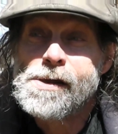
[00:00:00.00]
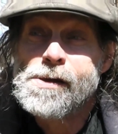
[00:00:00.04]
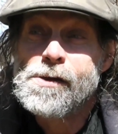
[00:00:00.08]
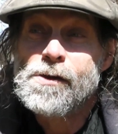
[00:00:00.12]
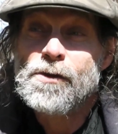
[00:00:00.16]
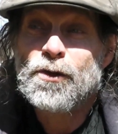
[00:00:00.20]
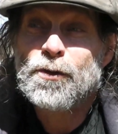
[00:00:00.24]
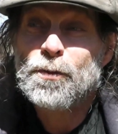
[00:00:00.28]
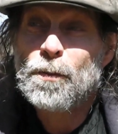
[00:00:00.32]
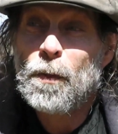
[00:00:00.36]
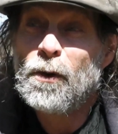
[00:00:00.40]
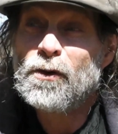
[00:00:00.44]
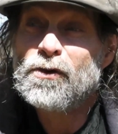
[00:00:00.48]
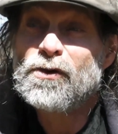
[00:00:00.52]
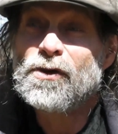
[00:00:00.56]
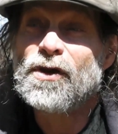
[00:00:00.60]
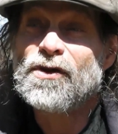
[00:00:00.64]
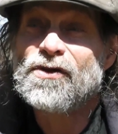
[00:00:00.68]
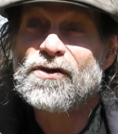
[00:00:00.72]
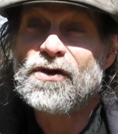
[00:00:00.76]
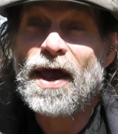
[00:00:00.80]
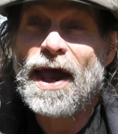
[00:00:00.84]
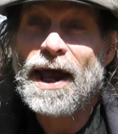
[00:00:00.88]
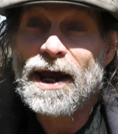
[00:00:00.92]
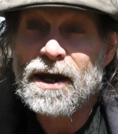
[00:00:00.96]
You're supposed to
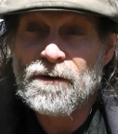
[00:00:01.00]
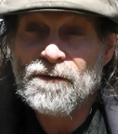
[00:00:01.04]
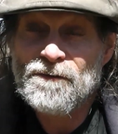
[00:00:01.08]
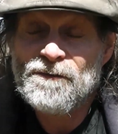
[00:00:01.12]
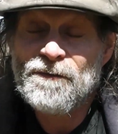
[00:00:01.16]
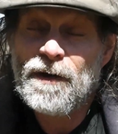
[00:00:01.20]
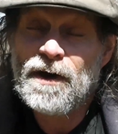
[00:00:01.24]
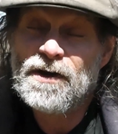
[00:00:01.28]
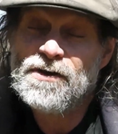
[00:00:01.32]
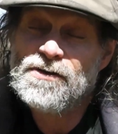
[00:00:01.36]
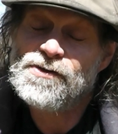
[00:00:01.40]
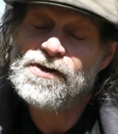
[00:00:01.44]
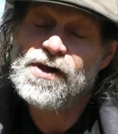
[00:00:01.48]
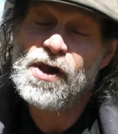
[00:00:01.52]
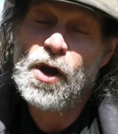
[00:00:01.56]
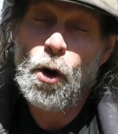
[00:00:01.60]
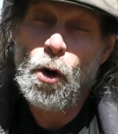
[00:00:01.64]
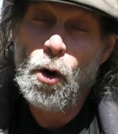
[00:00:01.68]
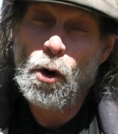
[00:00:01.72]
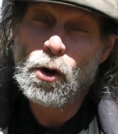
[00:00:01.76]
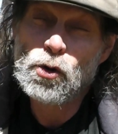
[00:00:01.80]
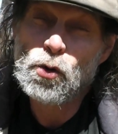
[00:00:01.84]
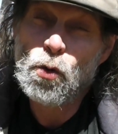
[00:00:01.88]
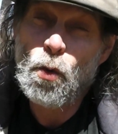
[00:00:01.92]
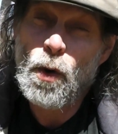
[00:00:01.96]
sacrifice the
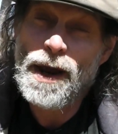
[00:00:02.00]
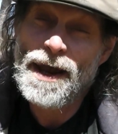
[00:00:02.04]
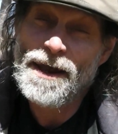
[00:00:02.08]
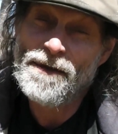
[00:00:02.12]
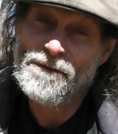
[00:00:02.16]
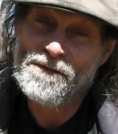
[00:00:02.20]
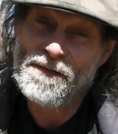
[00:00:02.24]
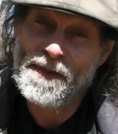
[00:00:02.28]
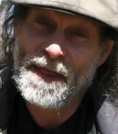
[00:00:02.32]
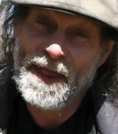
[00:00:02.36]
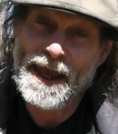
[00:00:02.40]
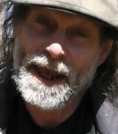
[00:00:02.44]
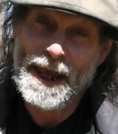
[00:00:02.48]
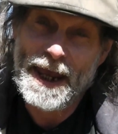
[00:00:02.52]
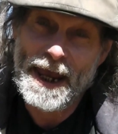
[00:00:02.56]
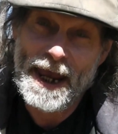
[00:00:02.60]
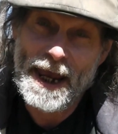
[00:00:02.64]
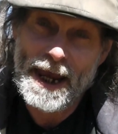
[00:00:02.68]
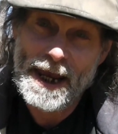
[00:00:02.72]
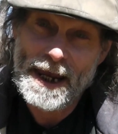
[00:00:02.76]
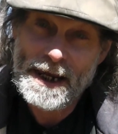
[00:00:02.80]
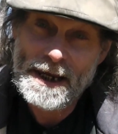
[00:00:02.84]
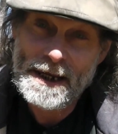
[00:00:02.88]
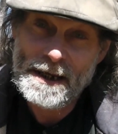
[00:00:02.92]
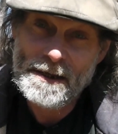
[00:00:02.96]
old way of
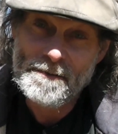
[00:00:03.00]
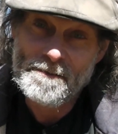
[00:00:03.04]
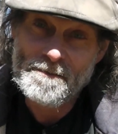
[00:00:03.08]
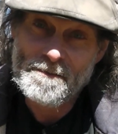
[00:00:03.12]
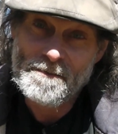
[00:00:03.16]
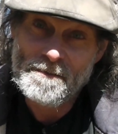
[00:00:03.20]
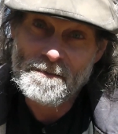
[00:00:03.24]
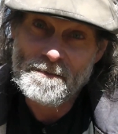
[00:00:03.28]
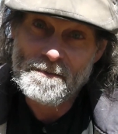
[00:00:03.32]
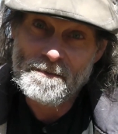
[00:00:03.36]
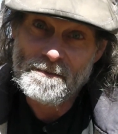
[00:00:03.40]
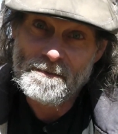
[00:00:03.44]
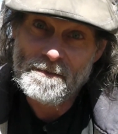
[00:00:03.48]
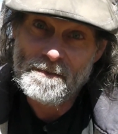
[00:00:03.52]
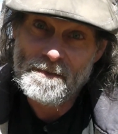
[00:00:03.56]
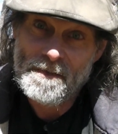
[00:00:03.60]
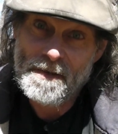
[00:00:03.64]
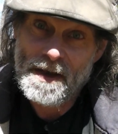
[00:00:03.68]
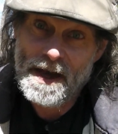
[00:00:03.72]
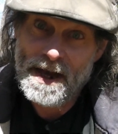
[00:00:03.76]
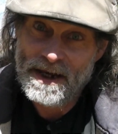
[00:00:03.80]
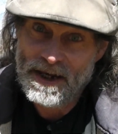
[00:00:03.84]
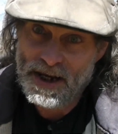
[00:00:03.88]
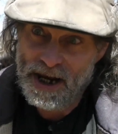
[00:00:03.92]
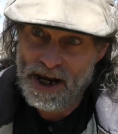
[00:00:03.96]
thinking
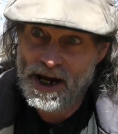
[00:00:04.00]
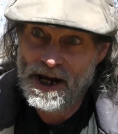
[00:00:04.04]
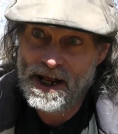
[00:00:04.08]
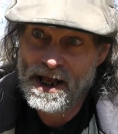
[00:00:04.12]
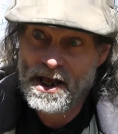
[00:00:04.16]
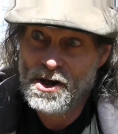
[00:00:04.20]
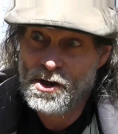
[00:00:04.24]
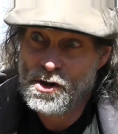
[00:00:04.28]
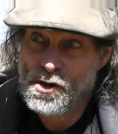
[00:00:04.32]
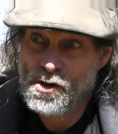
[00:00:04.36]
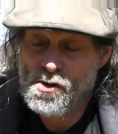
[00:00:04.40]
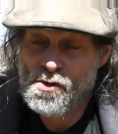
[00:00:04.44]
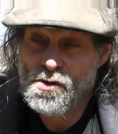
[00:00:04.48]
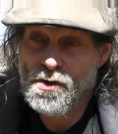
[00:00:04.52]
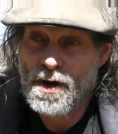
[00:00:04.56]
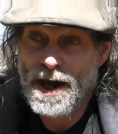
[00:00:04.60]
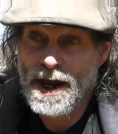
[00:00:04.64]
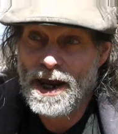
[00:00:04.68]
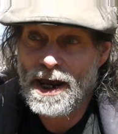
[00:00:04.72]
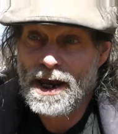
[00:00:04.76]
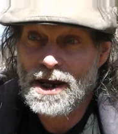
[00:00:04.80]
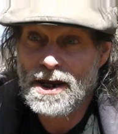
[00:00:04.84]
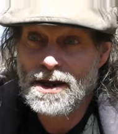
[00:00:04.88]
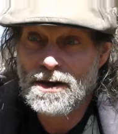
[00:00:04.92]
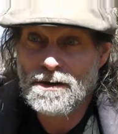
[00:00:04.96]
and get into
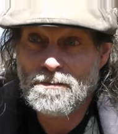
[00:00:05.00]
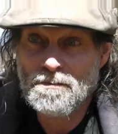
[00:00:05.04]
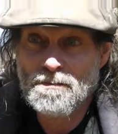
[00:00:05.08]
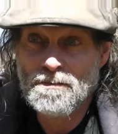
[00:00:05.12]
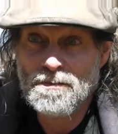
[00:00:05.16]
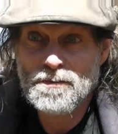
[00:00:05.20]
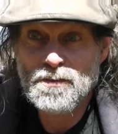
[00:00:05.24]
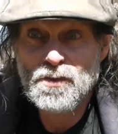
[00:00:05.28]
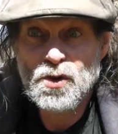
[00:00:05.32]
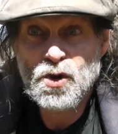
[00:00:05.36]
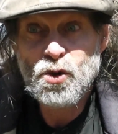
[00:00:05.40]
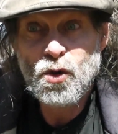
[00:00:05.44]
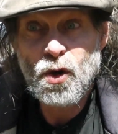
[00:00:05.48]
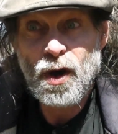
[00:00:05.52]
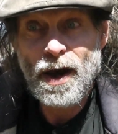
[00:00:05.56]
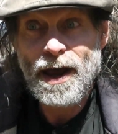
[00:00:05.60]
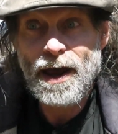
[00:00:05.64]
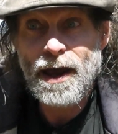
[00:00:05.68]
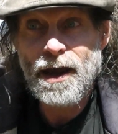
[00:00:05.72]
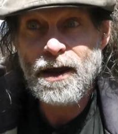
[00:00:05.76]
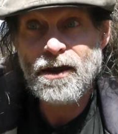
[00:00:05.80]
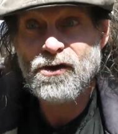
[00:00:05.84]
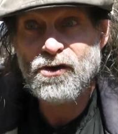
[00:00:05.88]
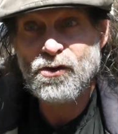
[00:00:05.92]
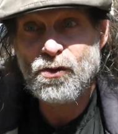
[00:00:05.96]
a new
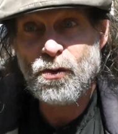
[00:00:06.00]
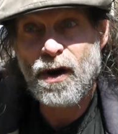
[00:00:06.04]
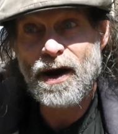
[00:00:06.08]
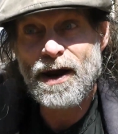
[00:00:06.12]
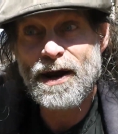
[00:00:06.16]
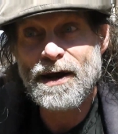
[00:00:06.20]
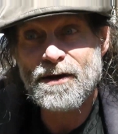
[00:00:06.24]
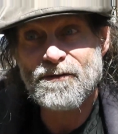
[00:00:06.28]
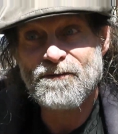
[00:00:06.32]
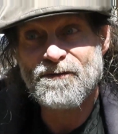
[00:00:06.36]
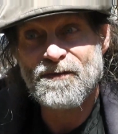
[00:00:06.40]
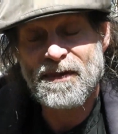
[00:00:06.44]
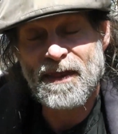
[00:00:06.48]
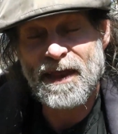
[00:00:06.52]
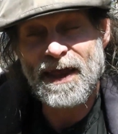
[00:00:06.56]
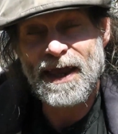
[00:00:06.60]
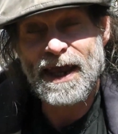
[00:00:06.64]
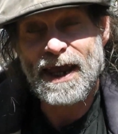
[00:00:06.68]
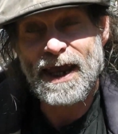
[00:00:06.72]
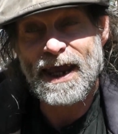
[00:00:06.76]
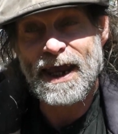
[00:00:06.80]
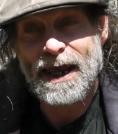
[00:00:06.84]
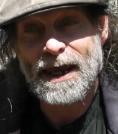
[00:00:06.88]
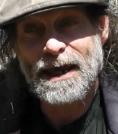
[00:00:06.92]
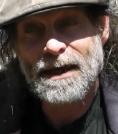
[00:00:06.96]
age way of
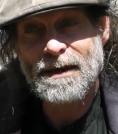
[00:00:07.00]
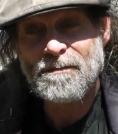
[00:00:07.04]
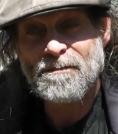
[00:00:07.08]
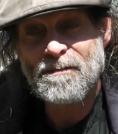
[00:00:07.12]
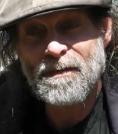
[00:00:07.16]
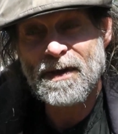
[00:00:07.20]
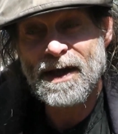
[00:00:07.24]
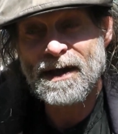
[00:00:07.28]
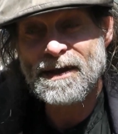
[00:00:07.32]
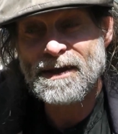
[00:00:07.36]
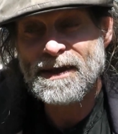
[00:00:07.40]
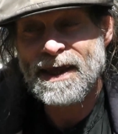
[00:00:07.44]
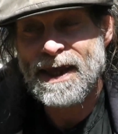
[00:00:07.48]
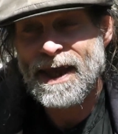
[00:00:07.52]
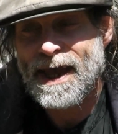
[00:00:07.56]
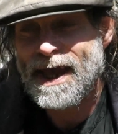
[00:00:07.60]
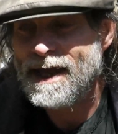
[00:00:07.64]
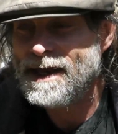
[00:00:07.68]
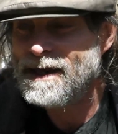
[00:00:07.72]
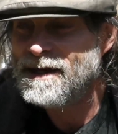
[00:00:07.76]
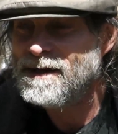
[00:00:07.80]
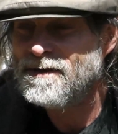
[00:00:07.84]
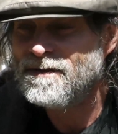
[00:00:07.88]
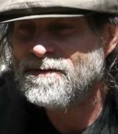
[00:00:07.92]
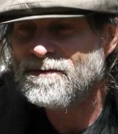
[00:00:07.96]
thinking at the
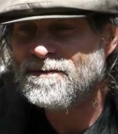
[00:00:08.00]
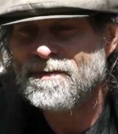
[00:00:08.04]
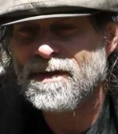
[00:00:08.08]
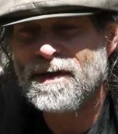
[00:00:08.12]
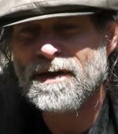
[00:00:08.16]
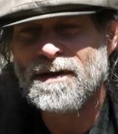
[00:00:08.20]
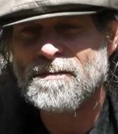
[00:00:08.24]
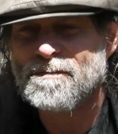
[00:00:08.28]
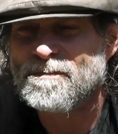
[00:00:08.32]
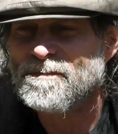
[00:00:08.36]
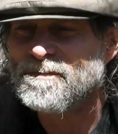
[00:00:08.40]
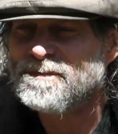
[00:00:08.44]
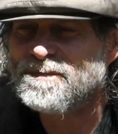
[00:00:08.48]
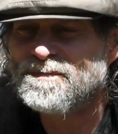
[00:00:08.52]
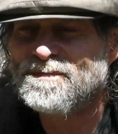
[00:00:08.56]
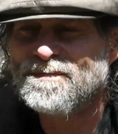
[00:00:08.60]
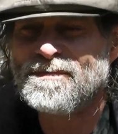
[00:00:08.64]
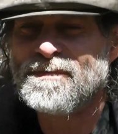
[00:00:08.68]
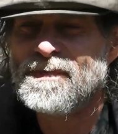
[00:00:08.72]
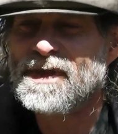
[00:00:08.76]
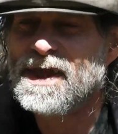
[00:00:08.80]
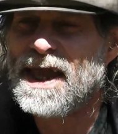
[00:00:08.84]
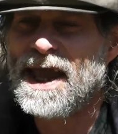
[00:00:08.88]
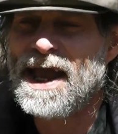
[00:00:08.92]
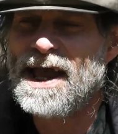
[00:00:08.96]
end of their
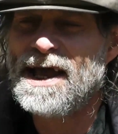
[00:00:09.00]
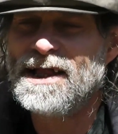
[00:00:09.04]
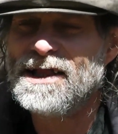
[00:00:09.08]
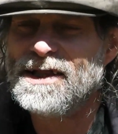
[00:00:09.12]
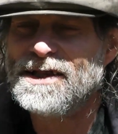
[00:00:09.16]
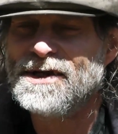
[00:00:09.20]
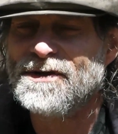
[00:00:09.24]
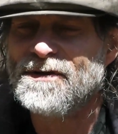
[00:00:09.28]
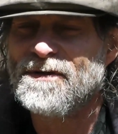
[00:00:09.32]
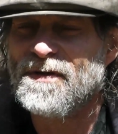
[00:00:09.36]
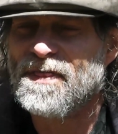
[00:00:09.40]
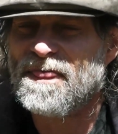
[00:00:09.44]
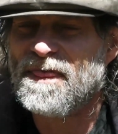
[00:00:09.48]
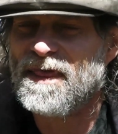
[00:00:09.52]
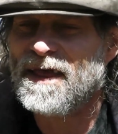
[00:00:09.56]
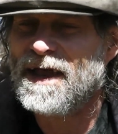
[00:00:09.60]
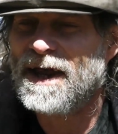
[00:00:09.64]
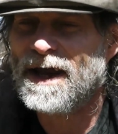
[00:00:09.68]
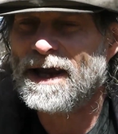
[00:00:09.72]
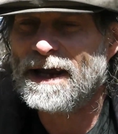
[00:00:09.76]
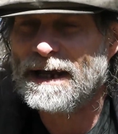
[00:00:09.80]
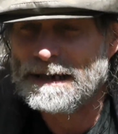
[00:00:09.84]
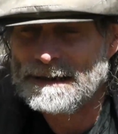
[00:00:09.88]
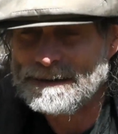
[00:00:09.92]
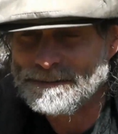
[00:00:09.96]
calendar
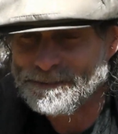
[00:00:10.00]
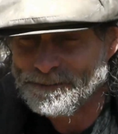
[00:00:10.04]
thing.